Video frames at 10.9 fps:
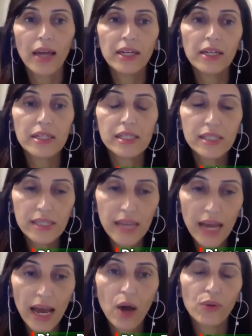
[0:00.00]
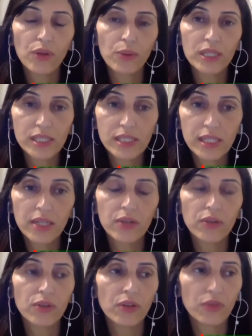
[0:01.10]
it is now that we see
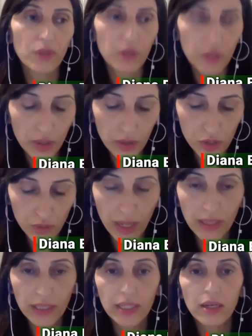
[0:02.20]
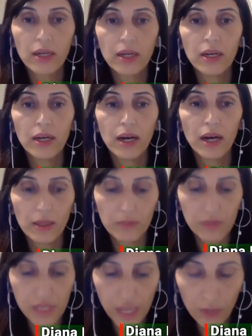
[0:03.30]
that the Israeli
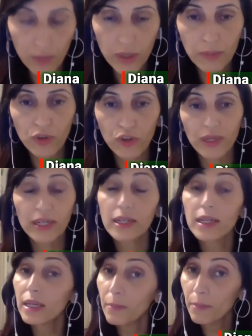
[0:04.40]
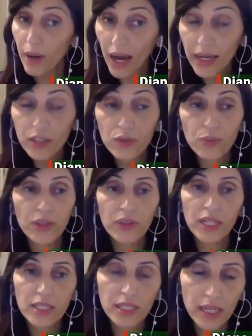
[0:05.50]
settlement movement, combined with
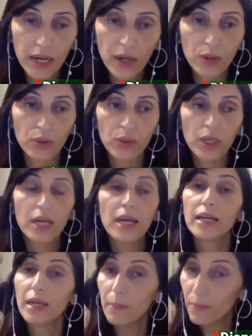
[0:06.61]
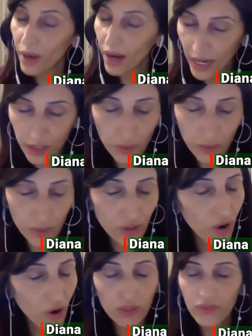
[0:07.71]
Netanyahu, combined with
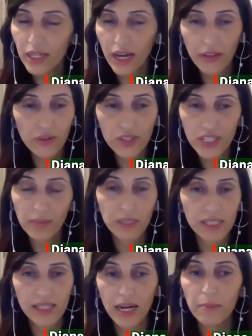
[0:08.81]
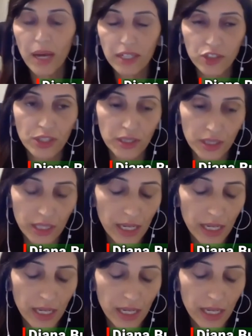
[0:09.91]
all of the other segments that I mentioned